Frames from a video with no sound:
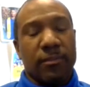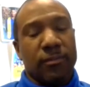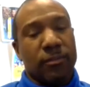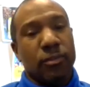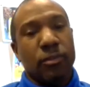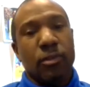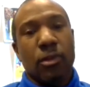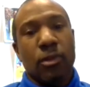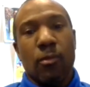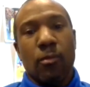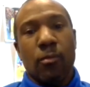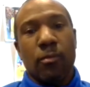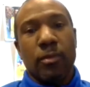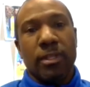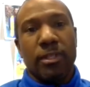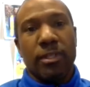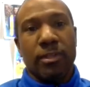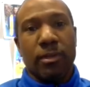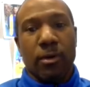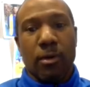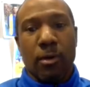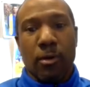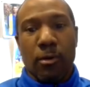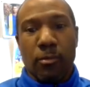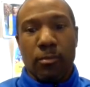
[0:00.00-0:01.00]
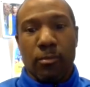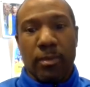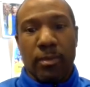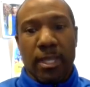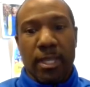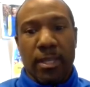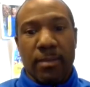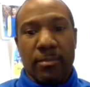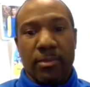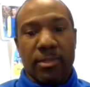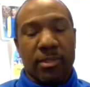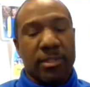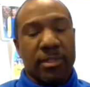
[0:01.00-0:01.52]
If you don't win your home
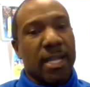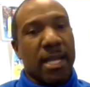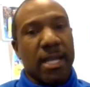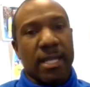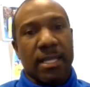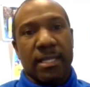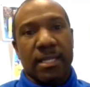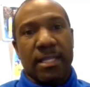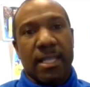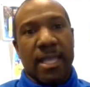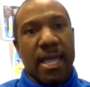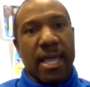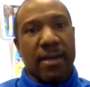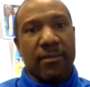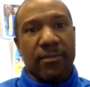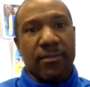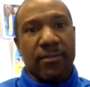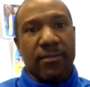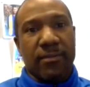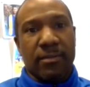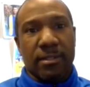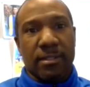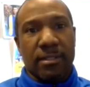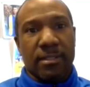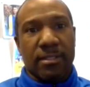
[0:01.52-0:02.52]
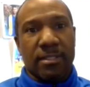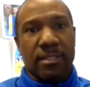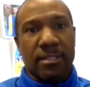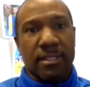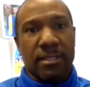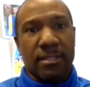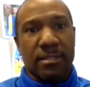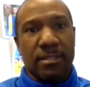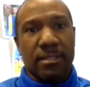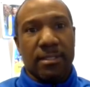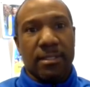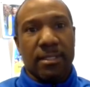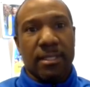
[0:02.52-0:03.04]
games, you're not gonna have a good
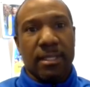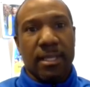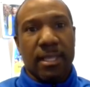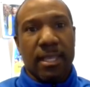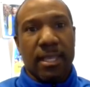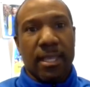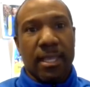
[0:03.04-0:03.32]
season.